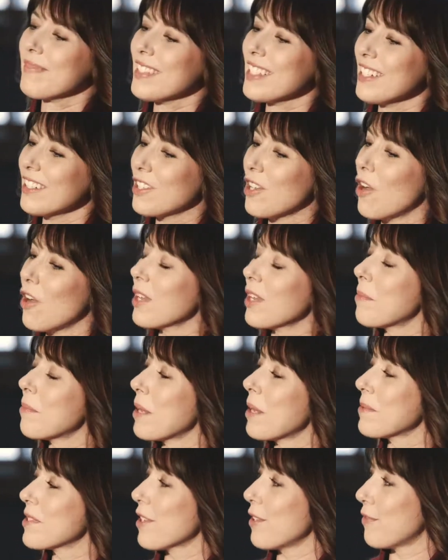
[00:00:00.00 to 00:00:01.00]
called him
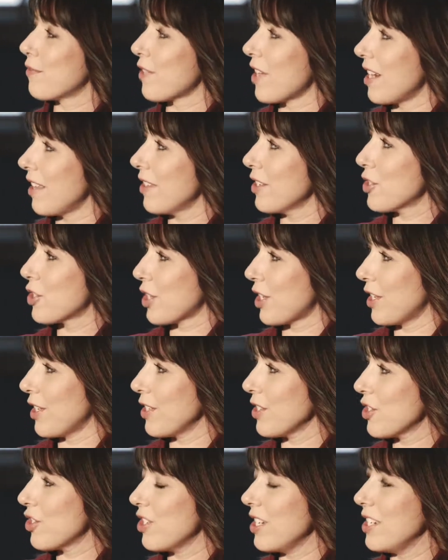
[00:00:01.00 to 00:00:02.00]
up to the front of the
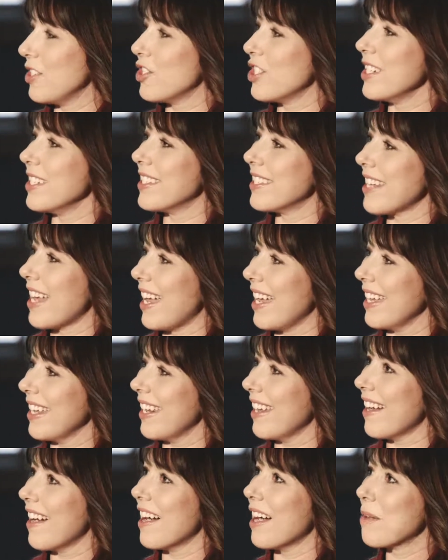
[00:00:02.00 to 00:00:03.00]
church, and she said,
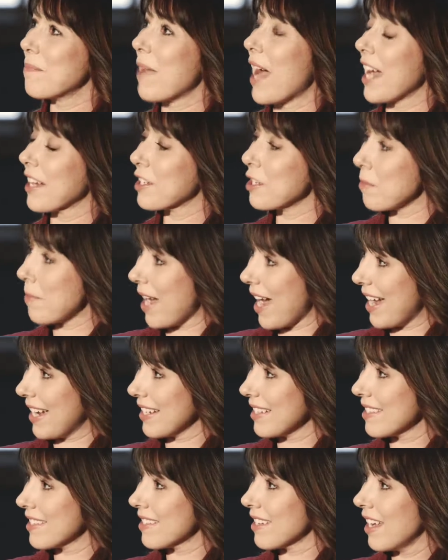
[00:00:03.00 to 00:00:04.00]
pack your
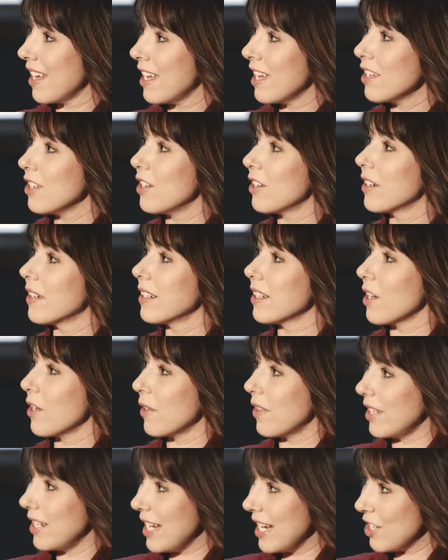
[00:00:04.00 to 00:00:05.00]
bags. You're going to go to
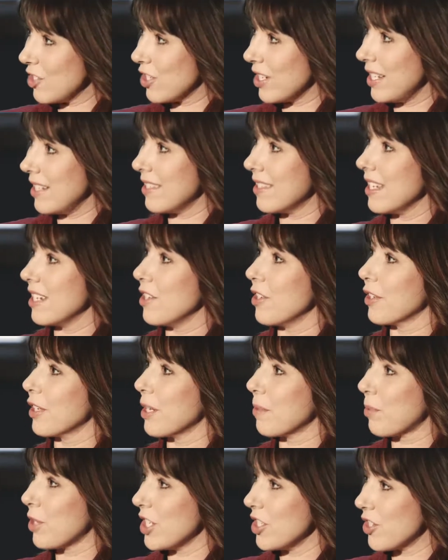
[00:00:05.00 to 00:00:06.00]
the nations, and you're going
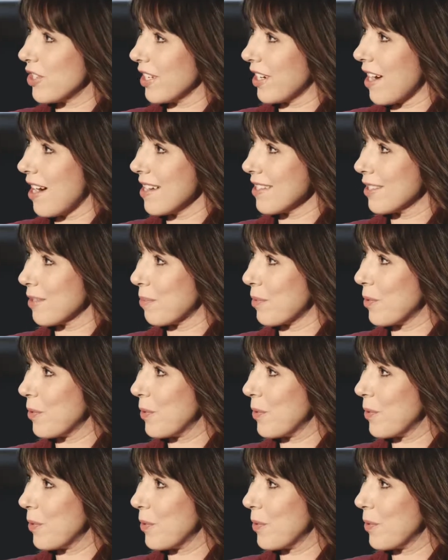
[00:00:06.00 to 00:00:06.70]
to preach the gospel.